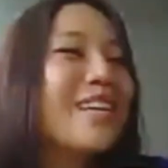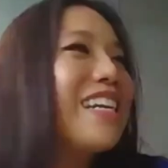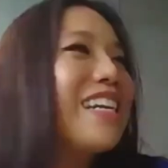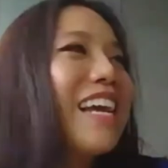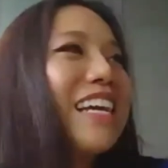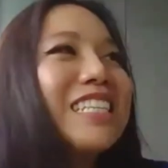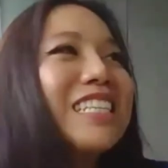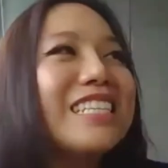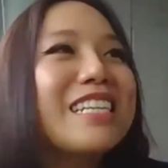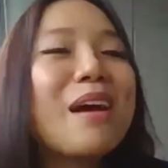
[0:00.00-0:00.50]

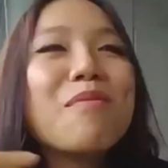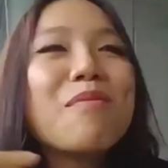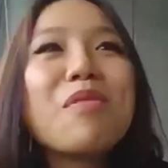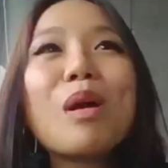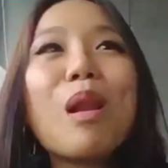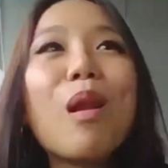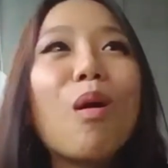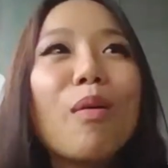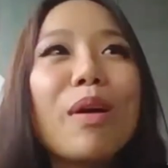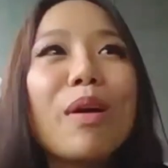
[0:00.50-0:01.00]
connection time with
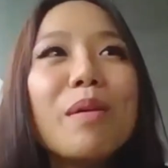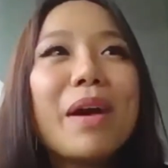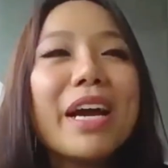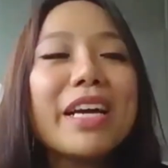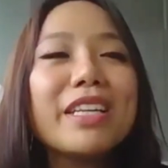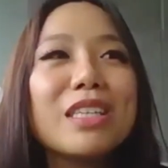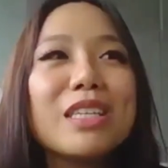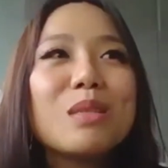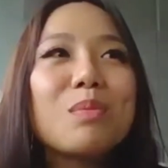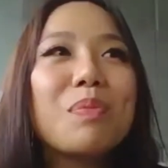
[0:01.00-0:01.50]
Chloe
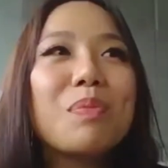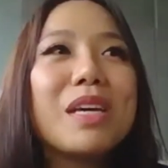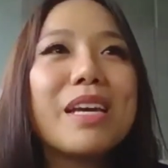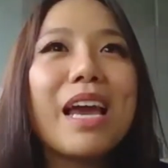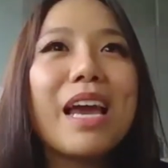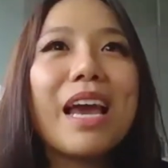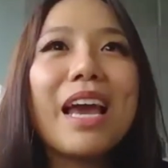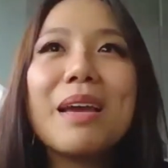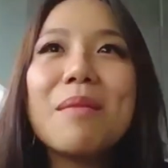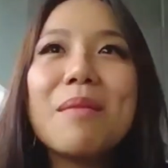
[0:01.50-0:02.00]
might just be,
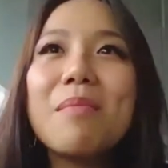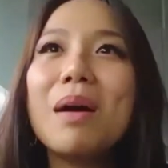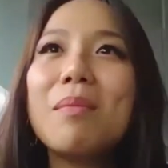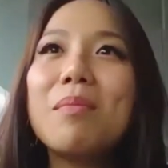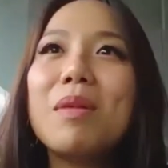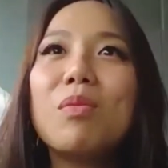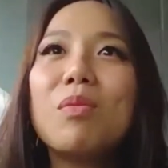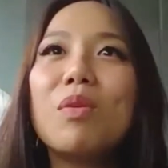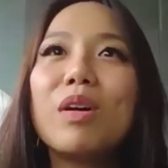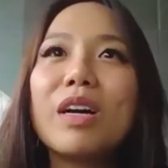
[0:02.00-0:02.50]
hey,
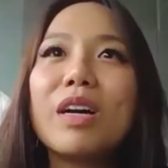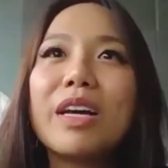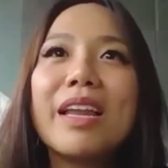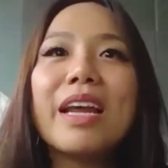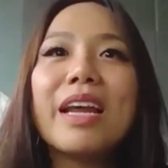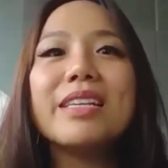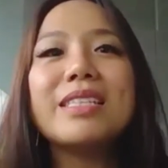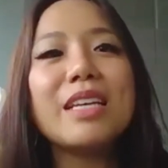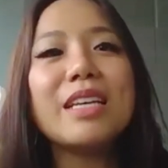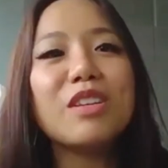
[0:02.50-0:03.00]
mama, well, can
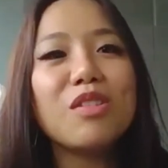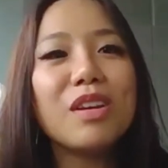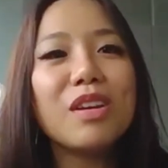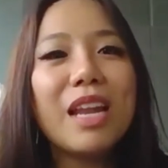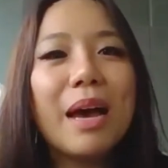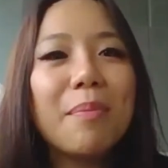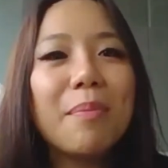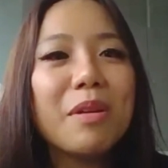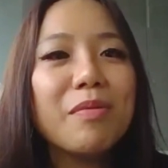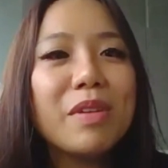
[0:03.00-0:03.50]
I sit in your
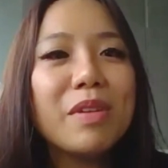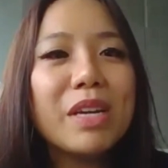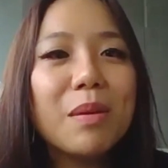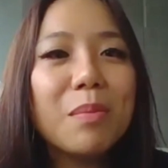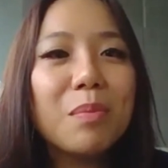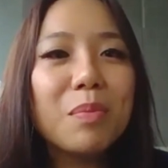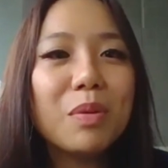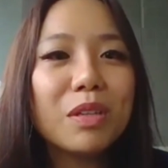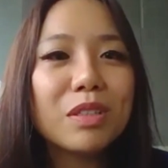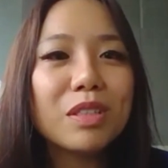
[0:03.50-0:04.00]
lap and read a
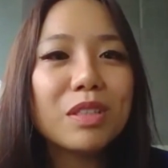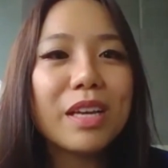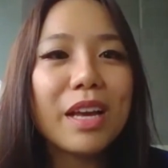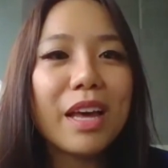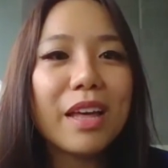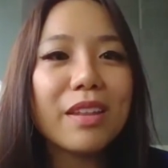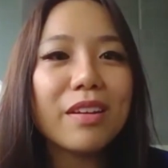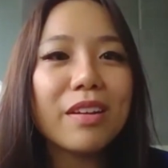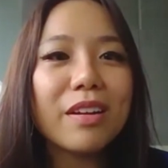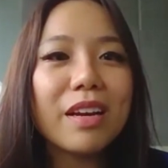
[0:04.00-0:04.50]
book
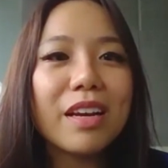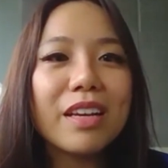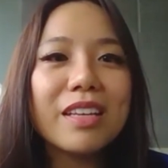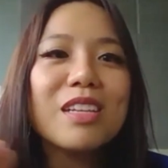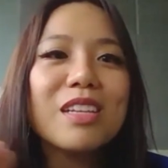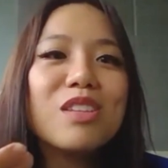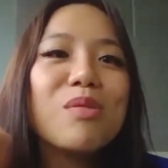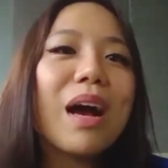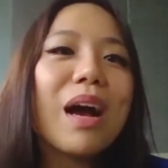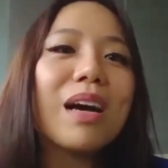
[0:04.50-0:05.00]
together? And
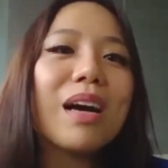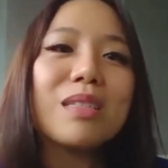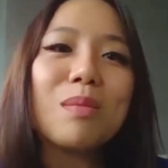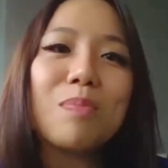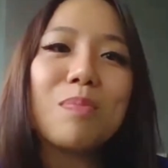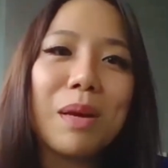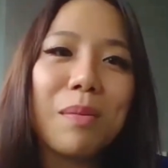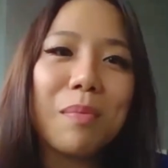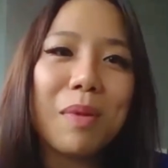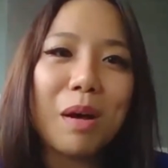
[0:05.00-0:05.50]
can you ask
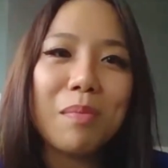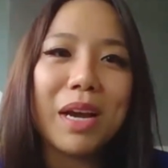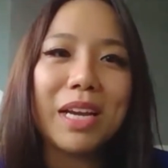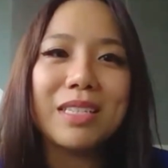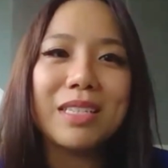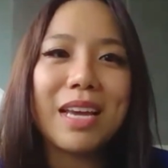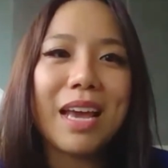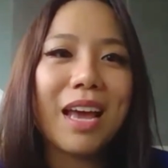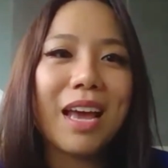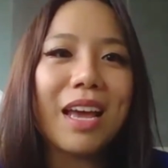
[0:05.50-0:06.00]
me about my
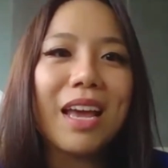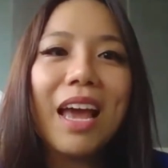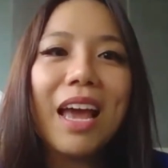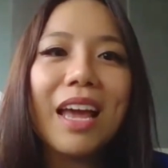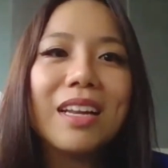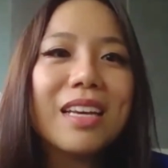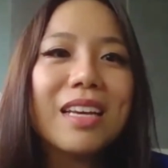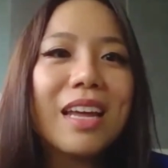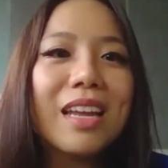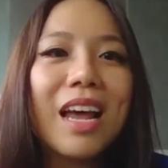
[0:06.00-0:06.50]
day?
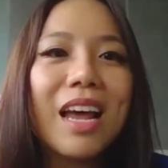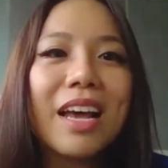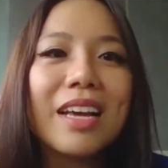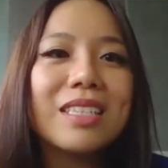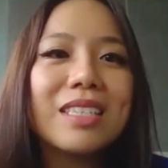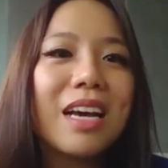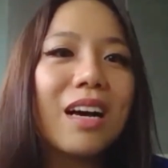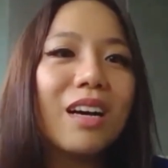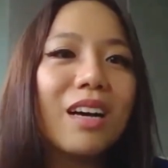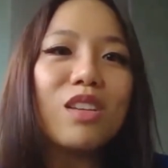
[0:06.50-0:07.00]
And can I
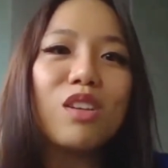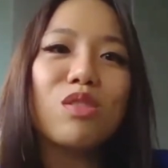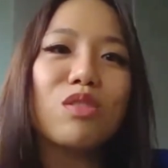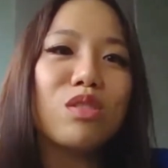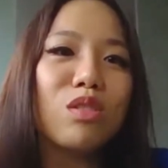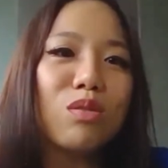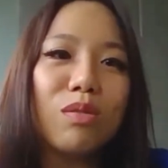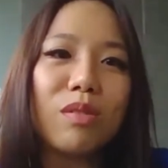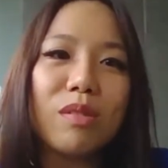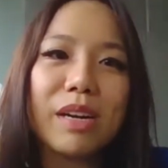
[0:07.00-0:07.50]
tell you
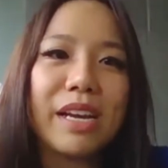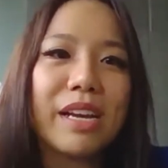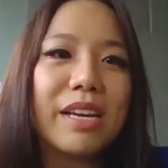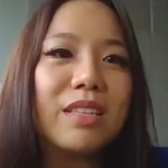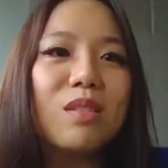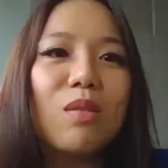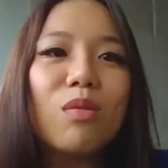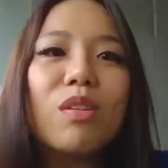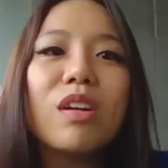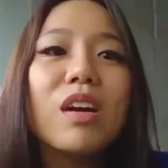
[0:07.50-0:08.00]

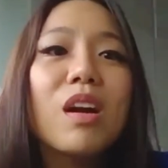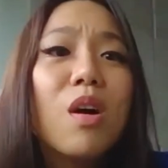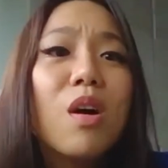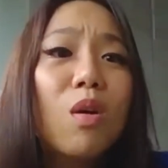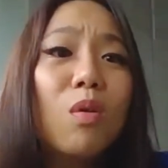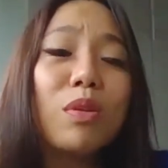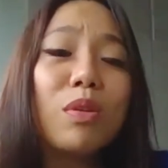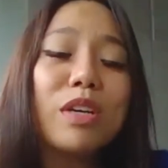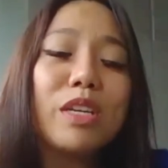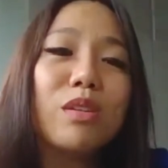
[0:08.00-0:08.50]
stories? Or
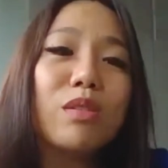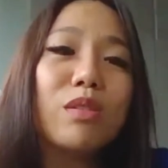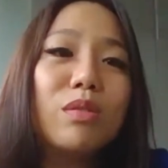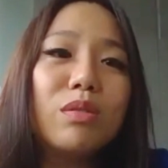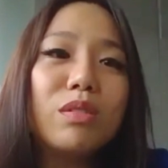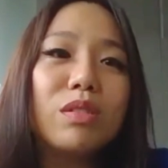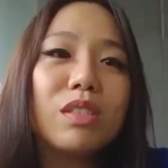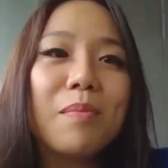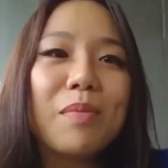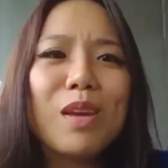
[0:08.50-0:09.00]
will
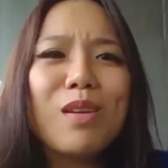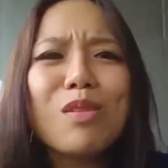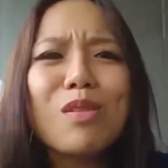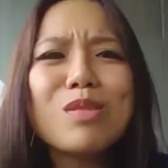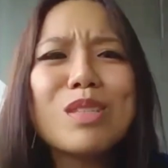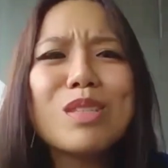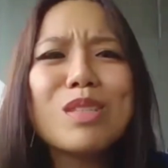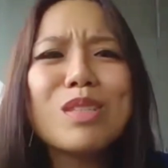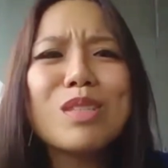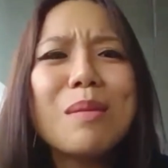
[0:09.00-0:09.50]
you, you know,
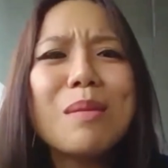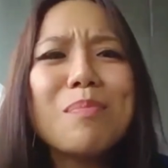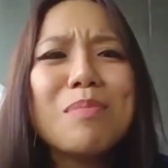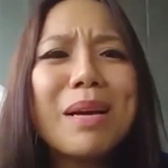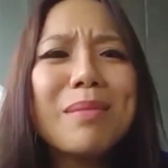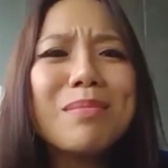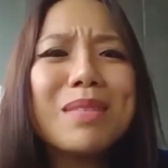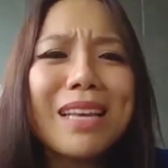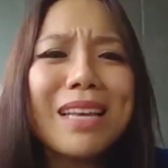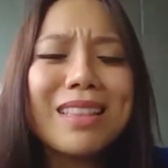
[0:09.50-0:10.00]

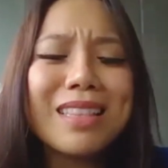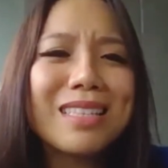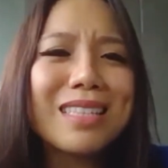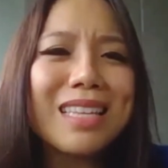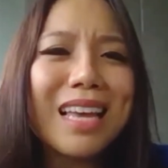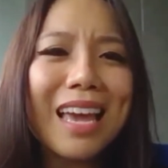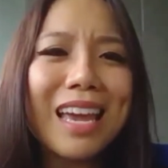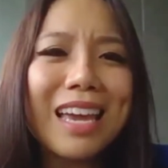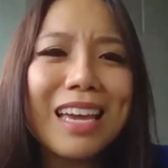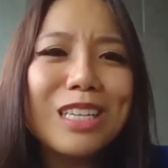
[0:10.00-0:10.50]
sometimes at this
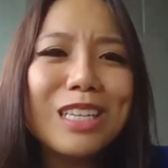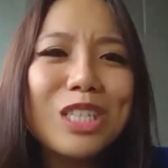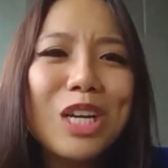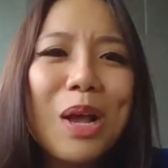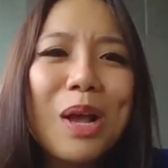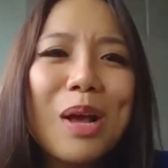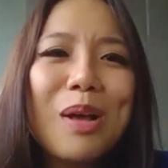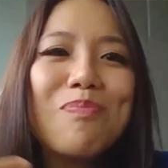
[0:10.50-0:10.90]
age,